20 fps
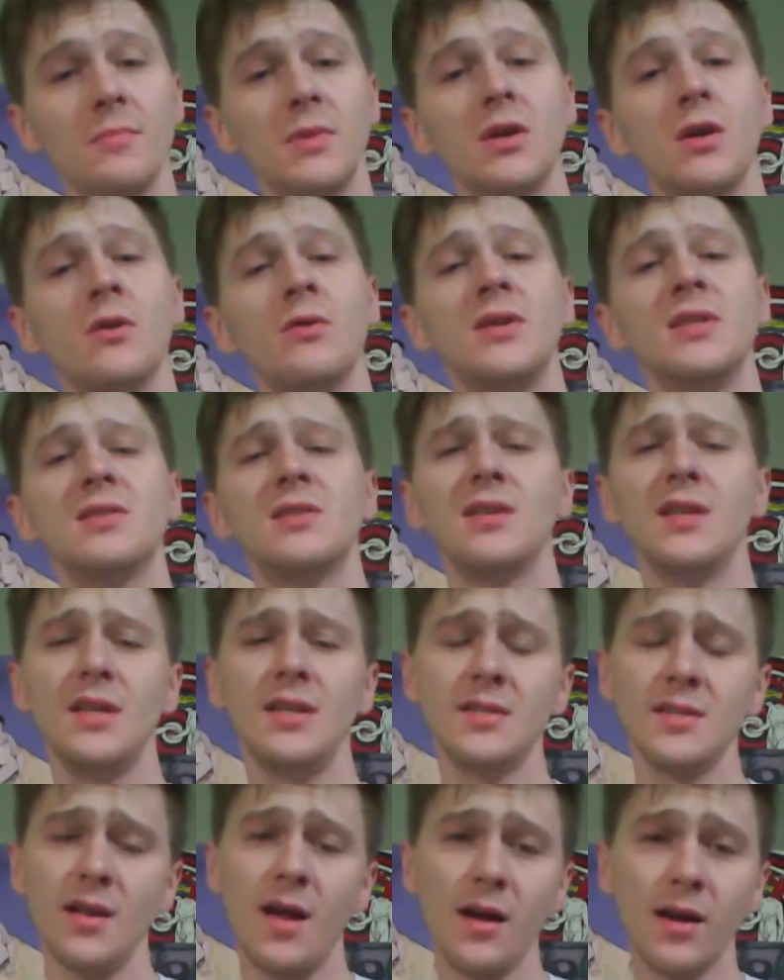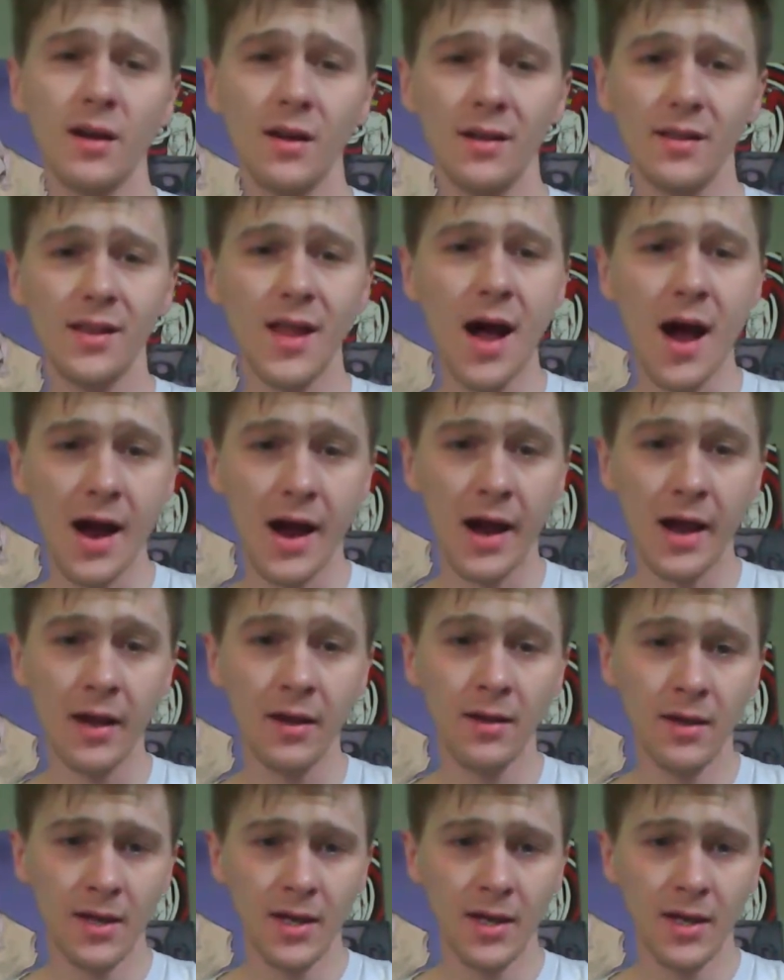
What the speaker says: You know, he's not gonna lie.